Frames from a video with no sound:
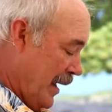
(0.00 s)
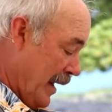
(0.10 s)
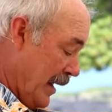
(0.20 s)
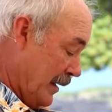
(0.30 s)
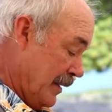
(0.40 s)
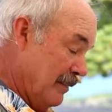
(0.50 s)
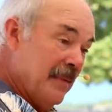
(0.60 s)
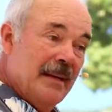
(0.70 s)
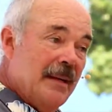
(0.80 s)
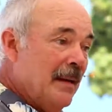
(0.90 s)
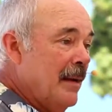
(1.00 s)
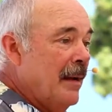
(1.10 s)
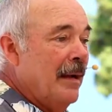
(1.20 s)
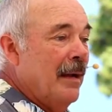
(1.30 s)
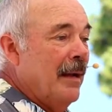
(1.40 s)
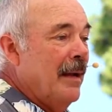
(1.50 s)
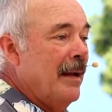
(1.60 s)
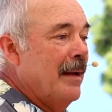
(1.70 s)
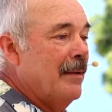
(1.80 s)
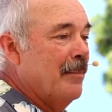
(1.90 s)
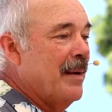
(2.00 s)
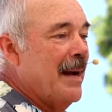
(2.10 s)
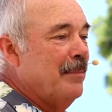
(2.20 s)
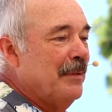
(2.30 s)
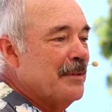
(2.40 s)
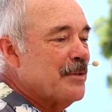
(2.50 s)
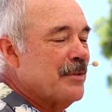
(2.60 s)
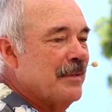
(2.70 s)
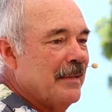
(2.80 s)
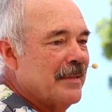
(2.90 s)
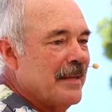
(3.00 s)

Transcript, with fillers: And the Bible is,